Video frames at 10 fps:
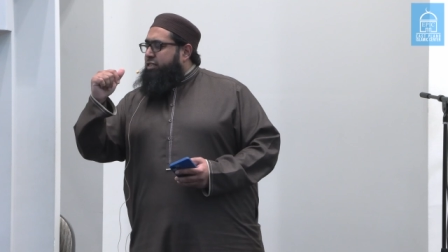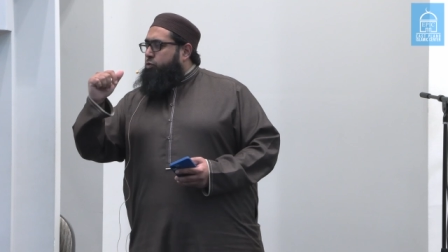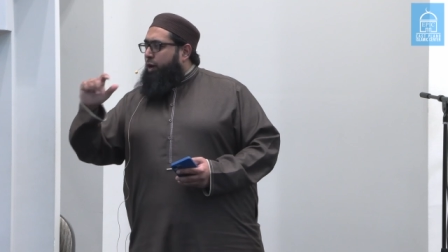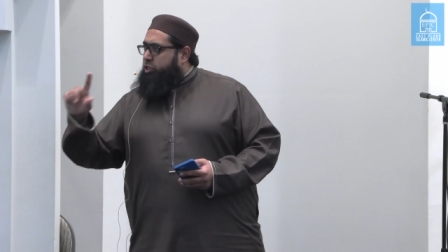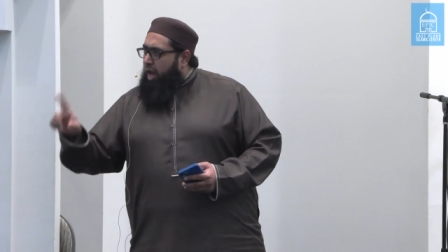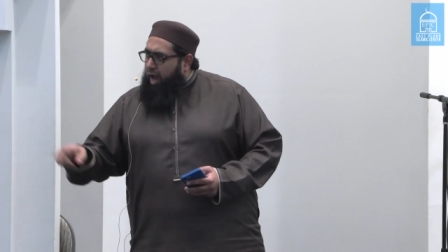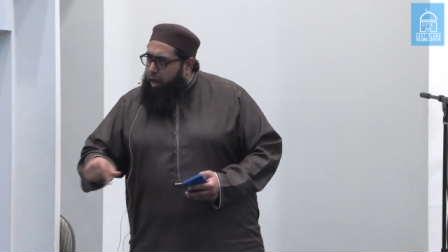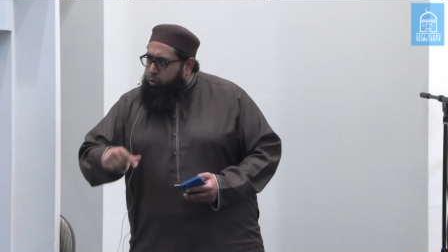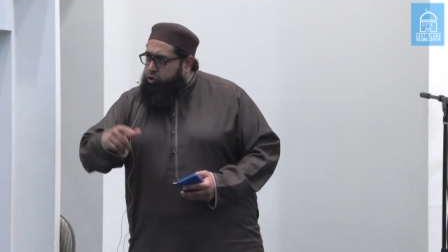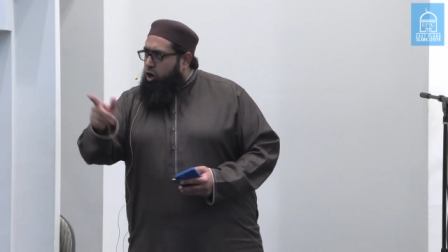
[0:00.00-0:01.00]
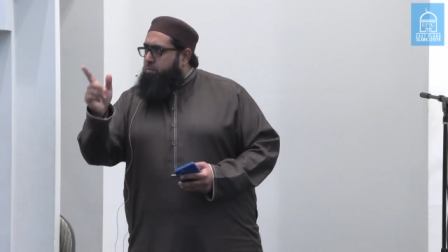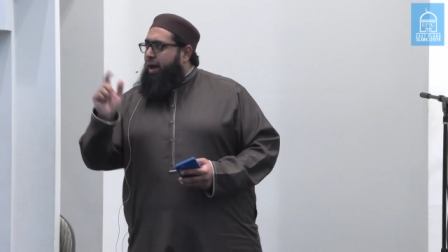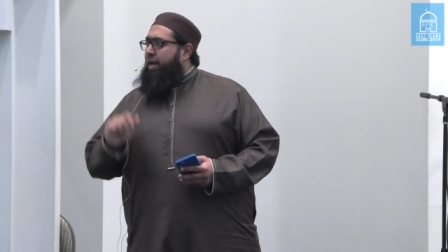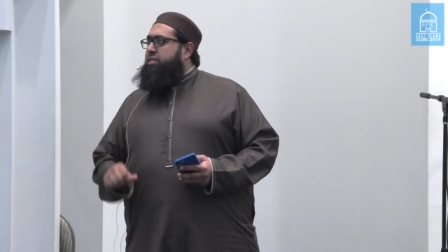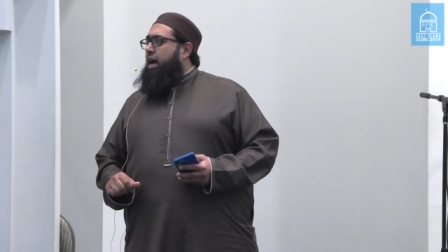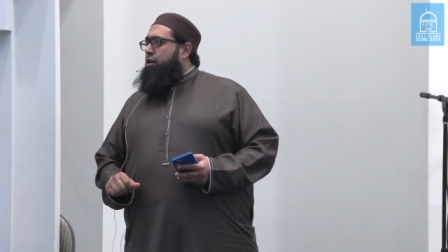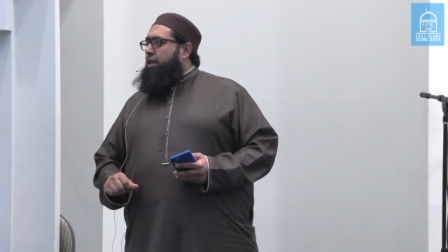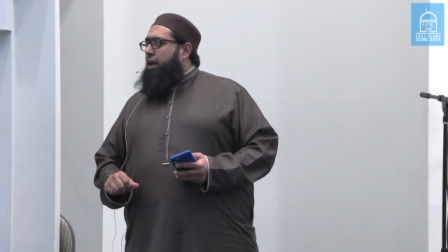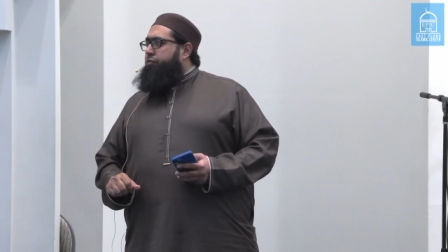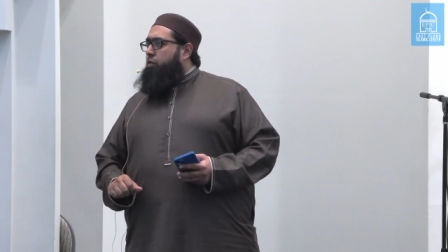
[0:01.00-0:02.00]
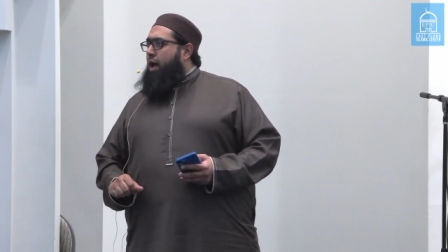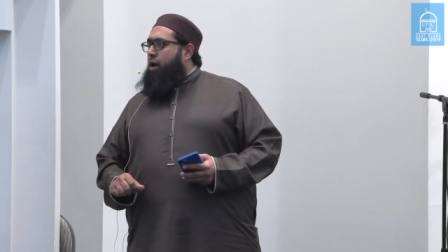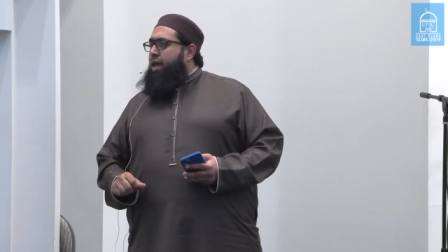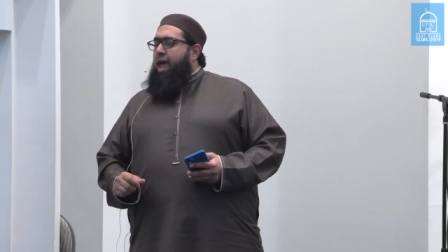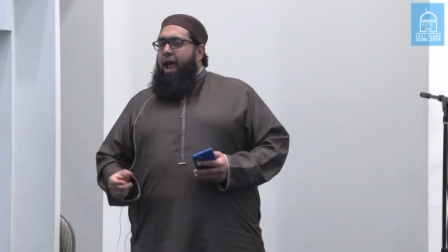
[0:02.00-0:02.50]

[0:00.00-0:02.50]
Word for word: light switch, I will turn my entire life around.